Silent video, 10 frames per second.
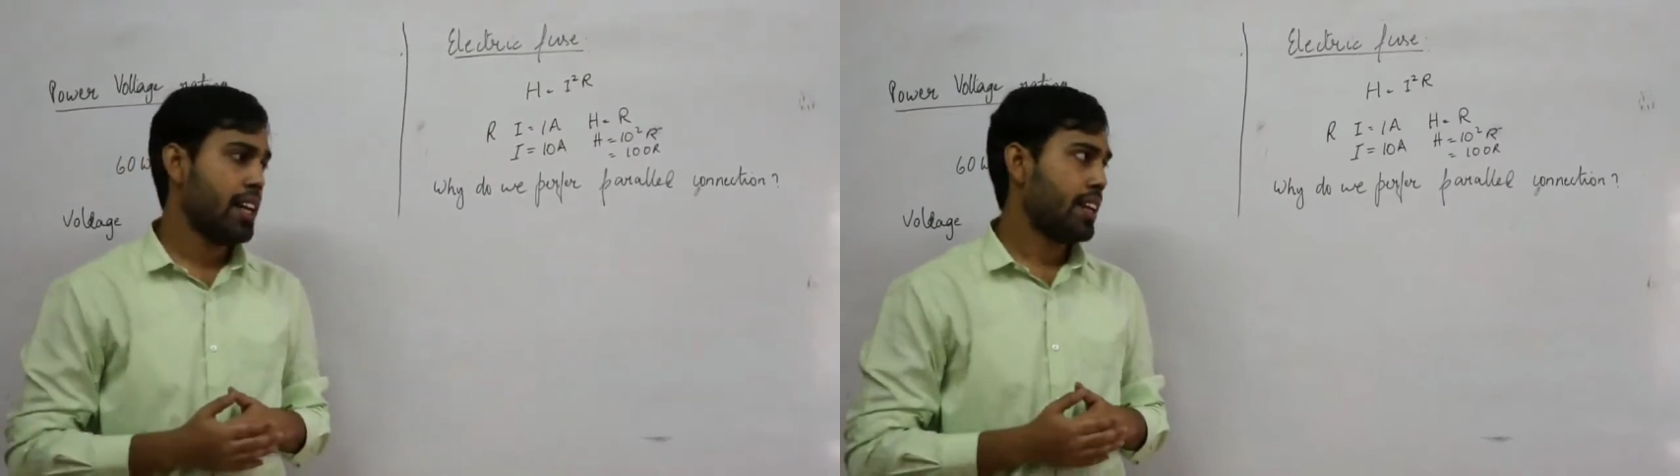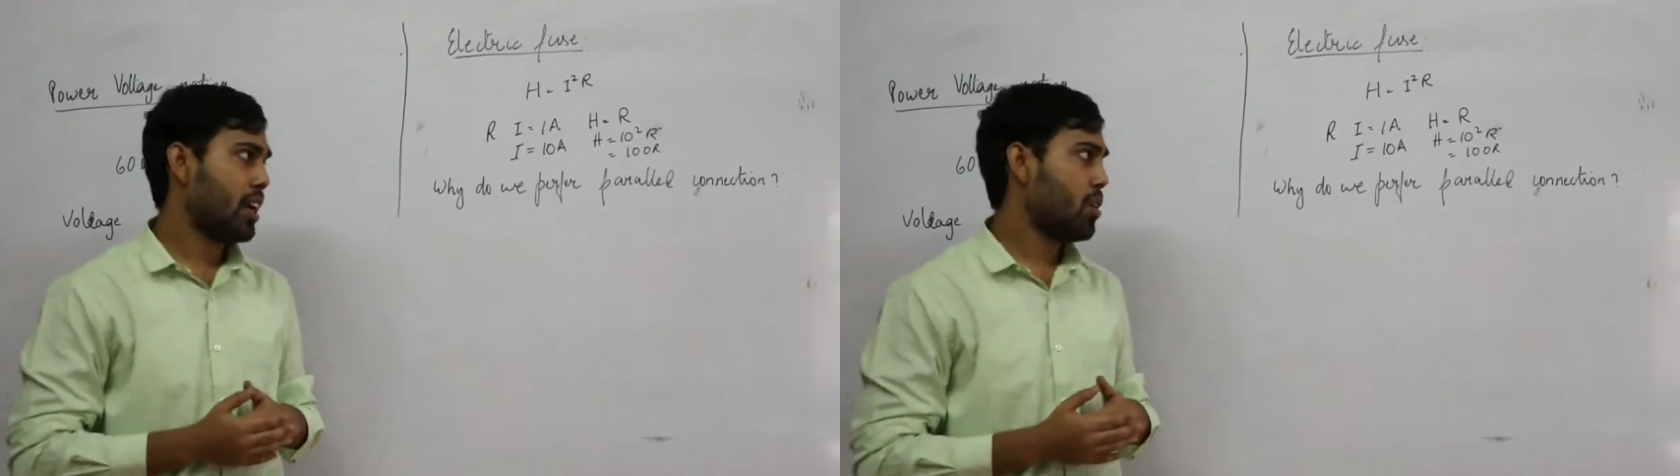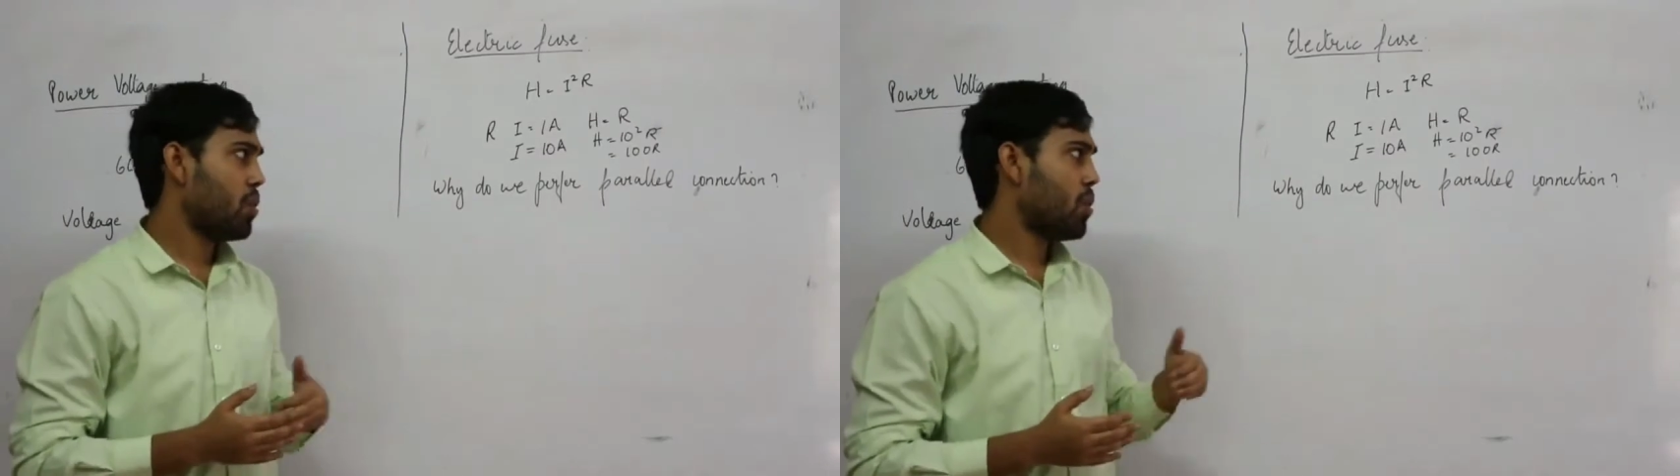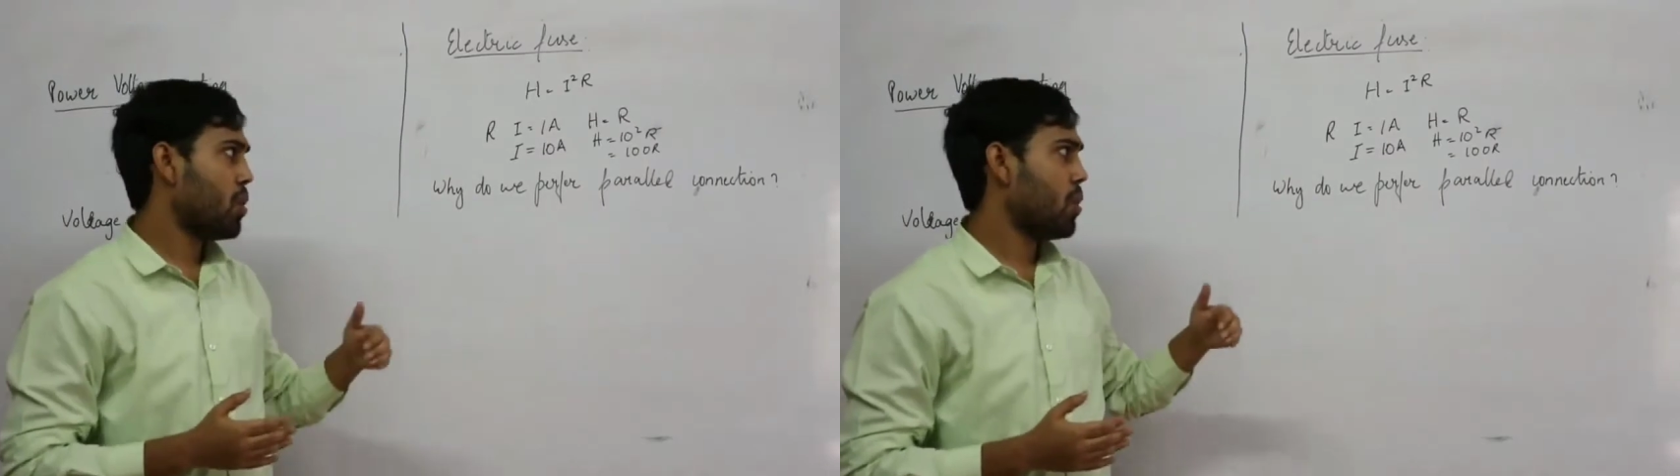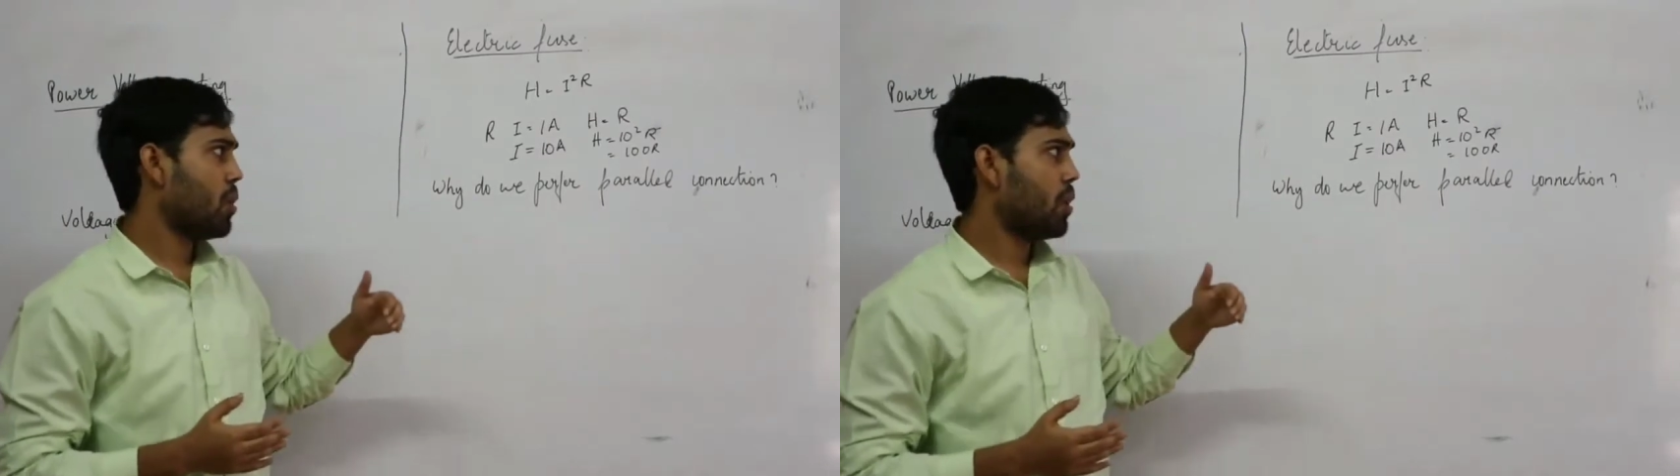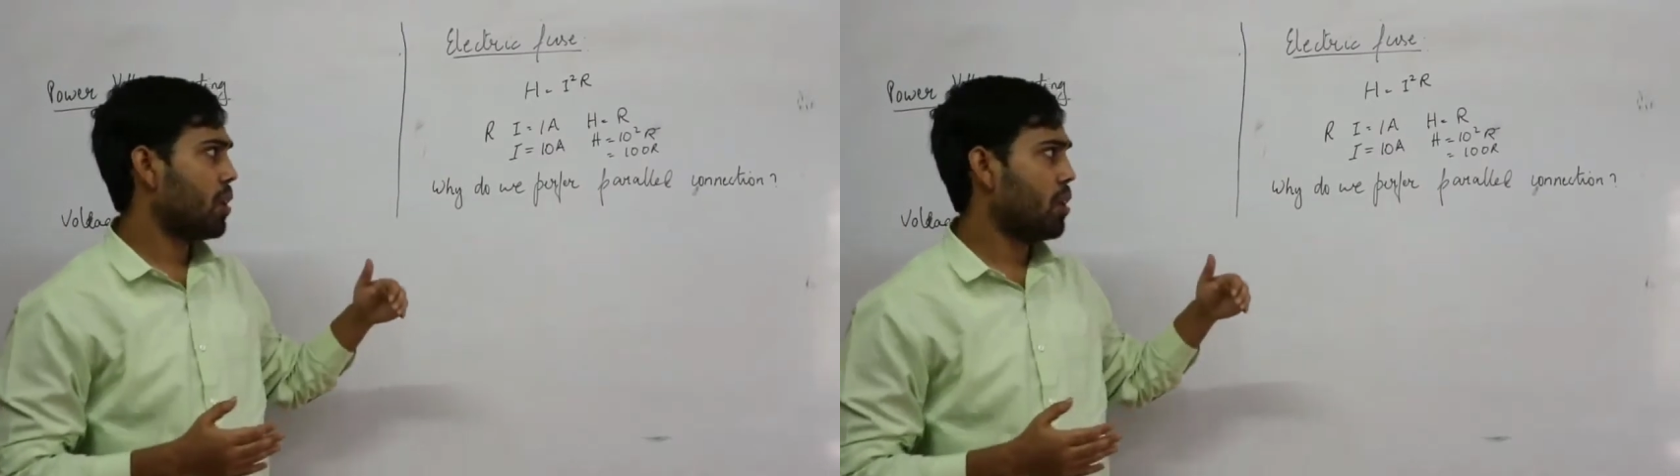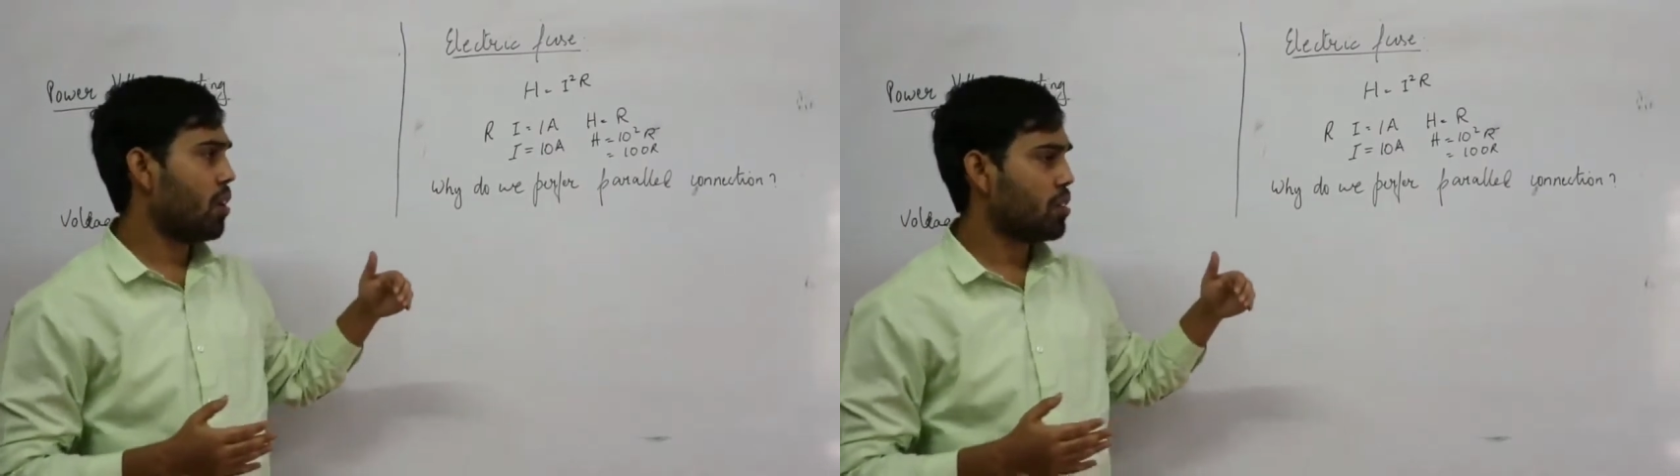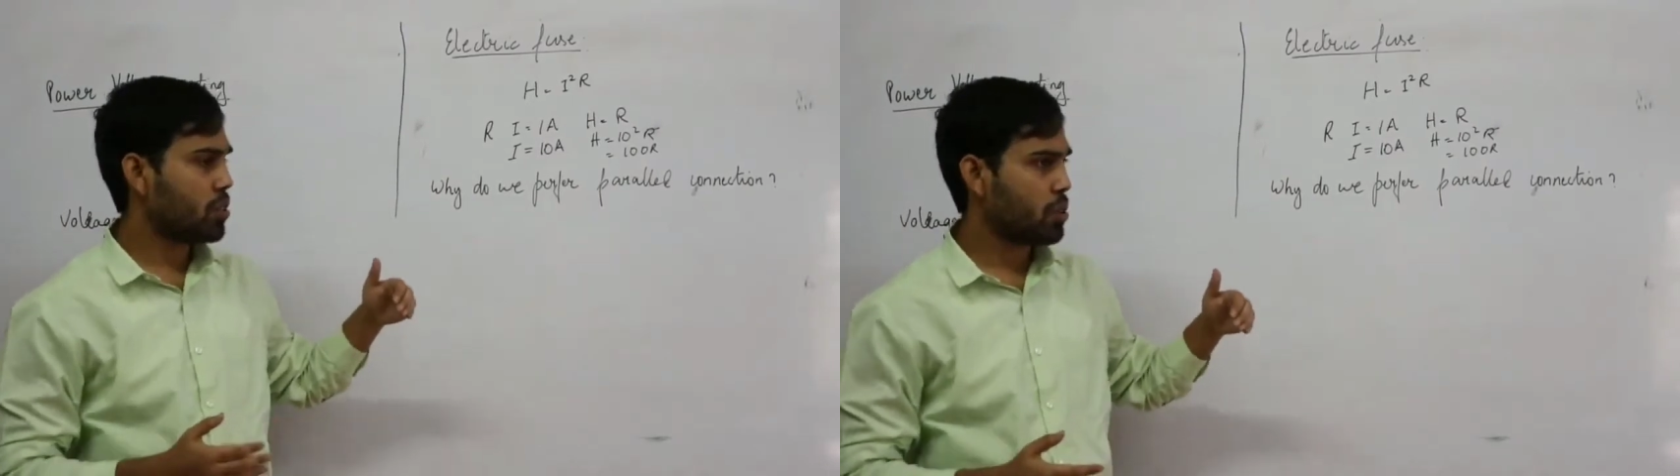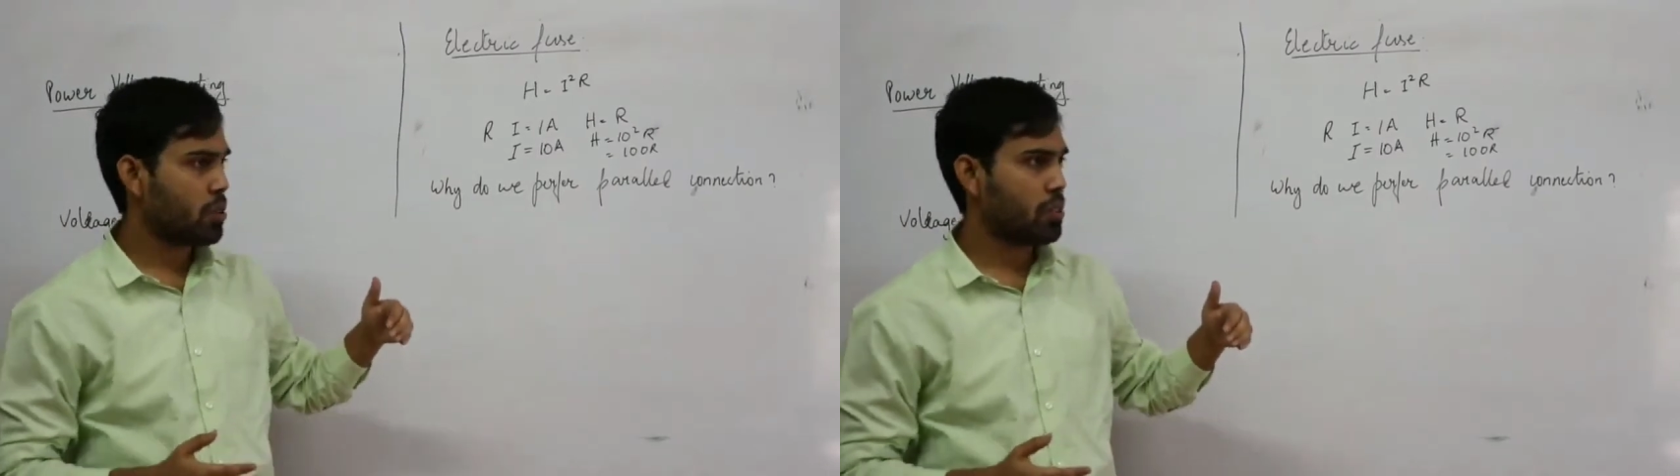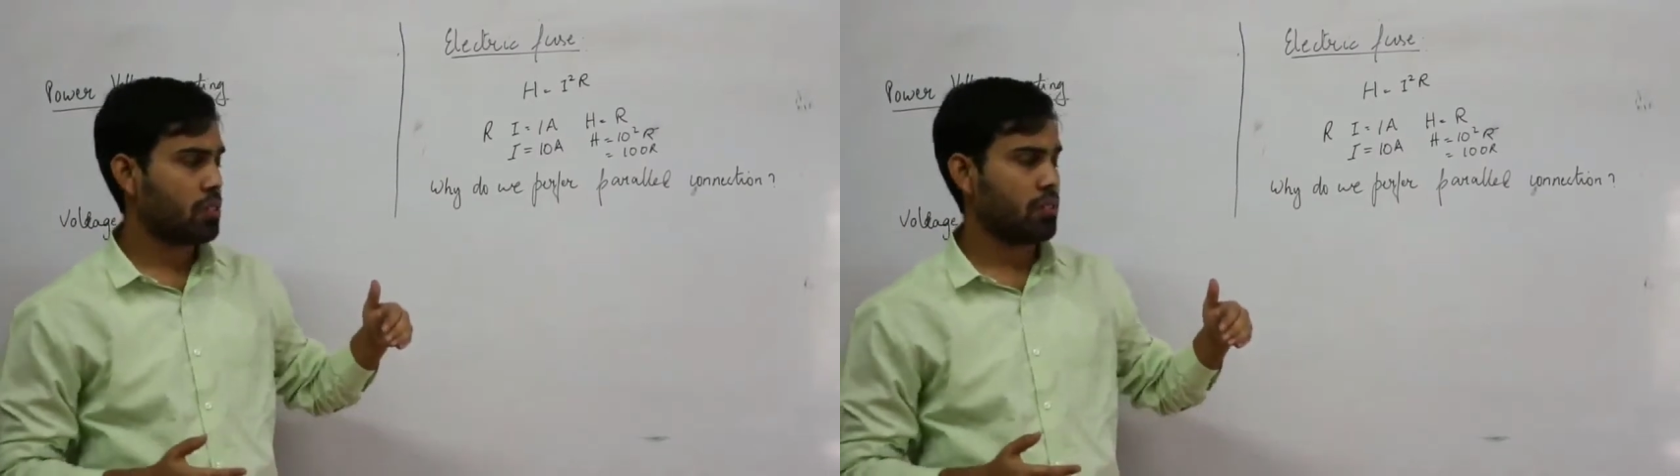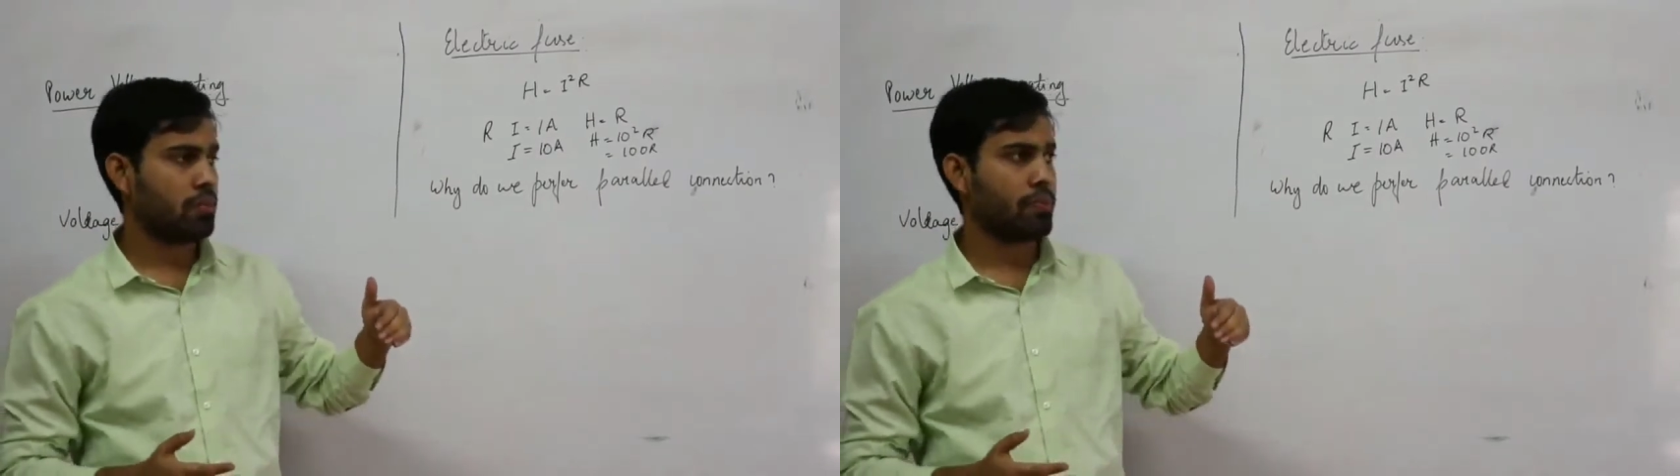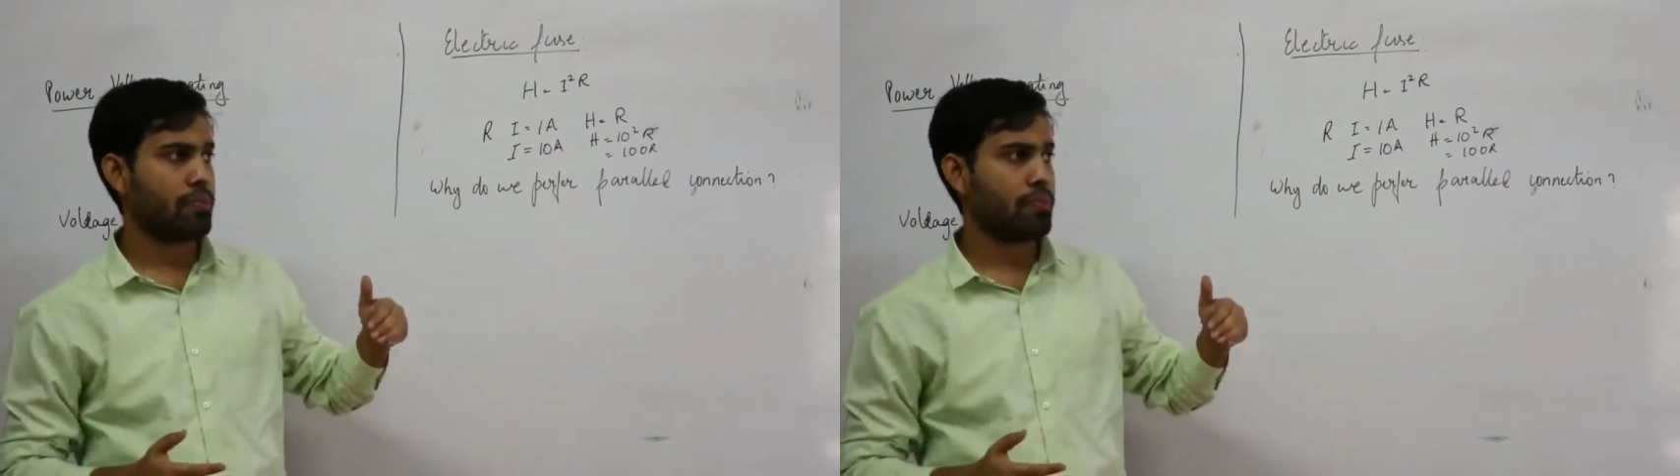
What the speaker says: Now, although